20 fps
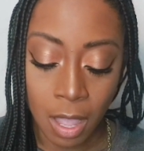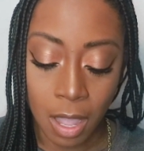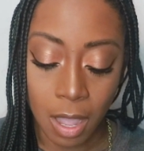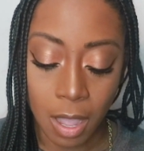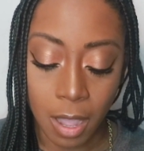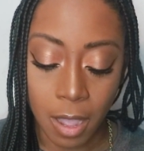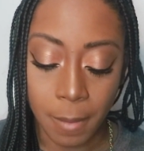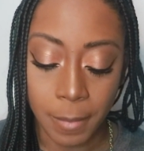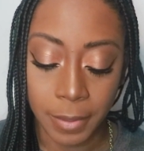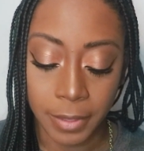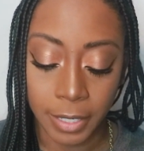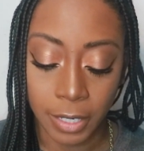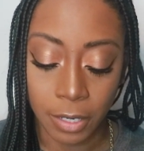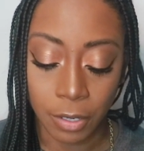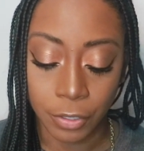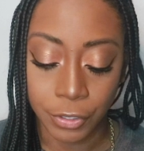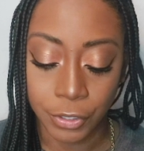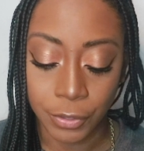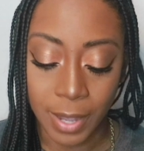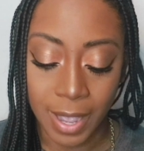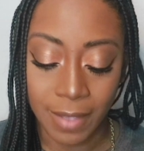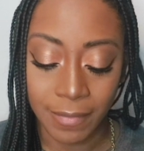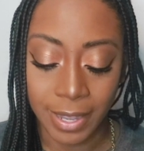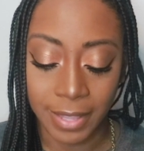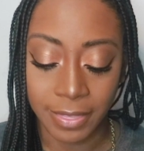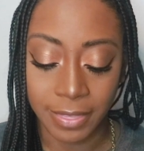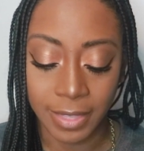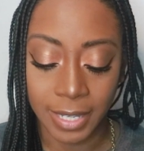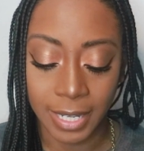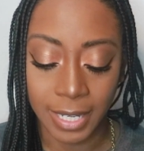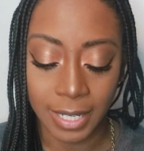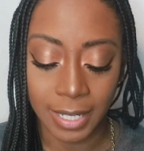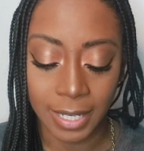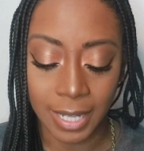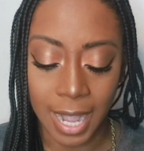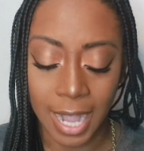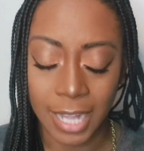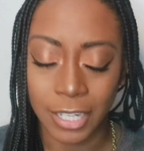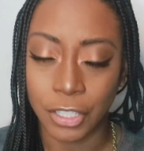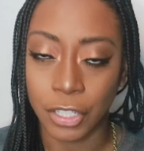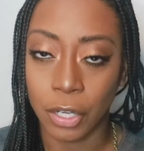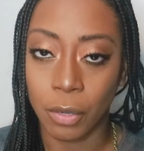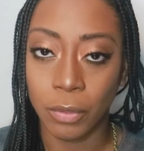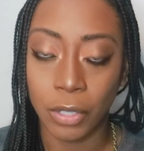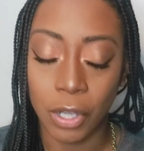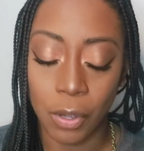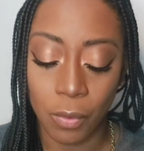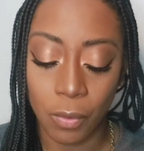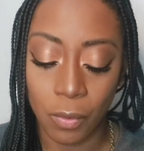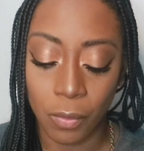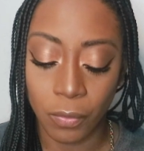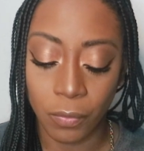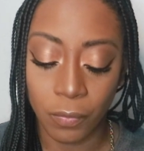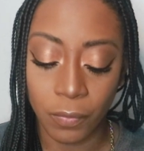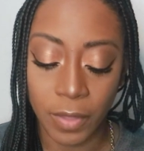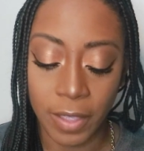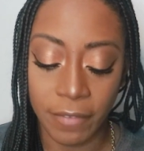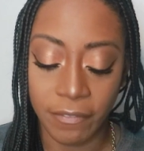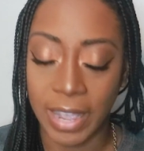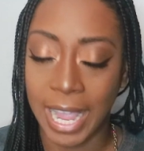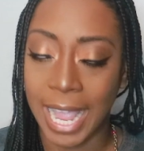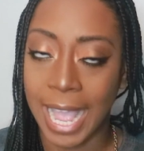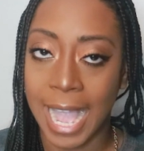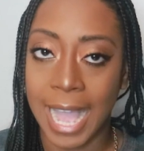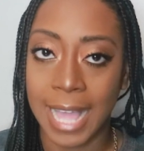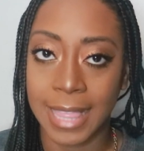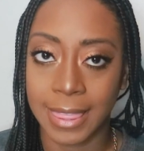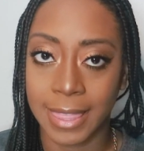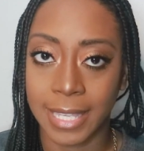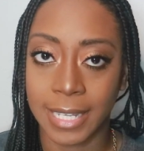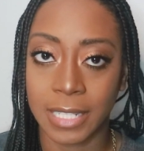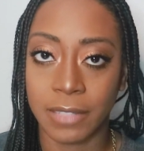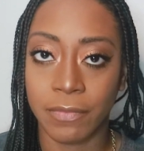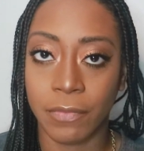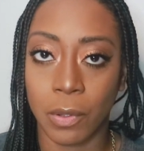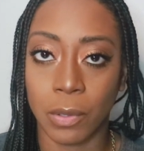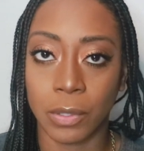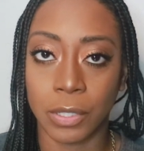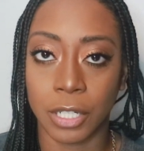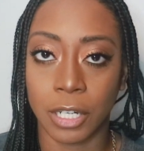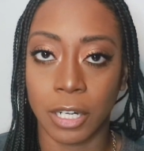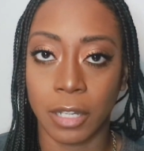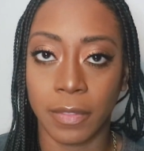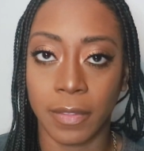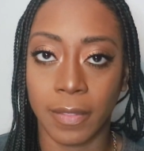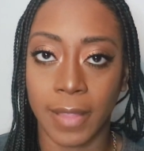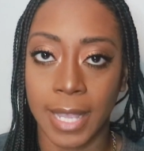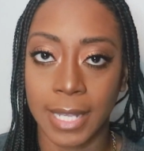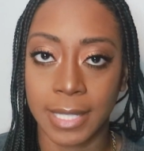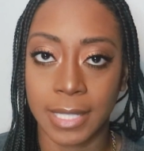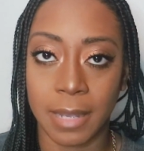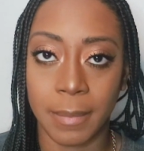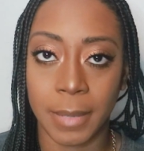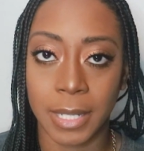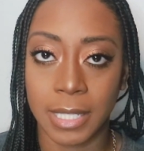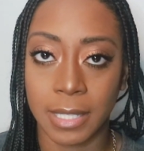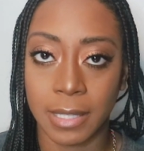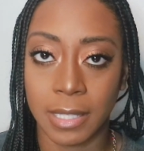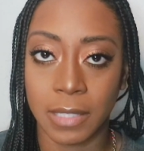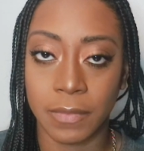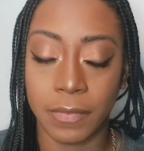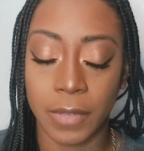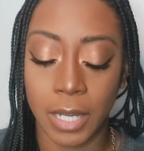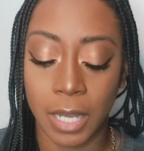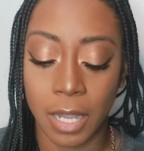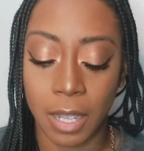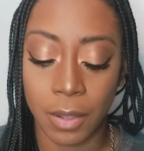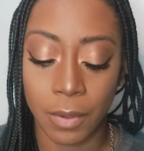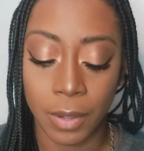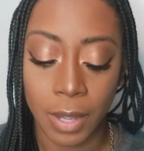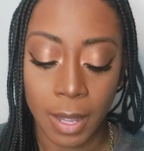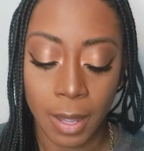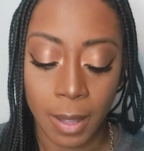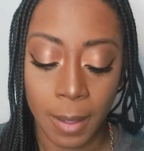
And then I also have, I don't know if I had this folder the last time I did this video,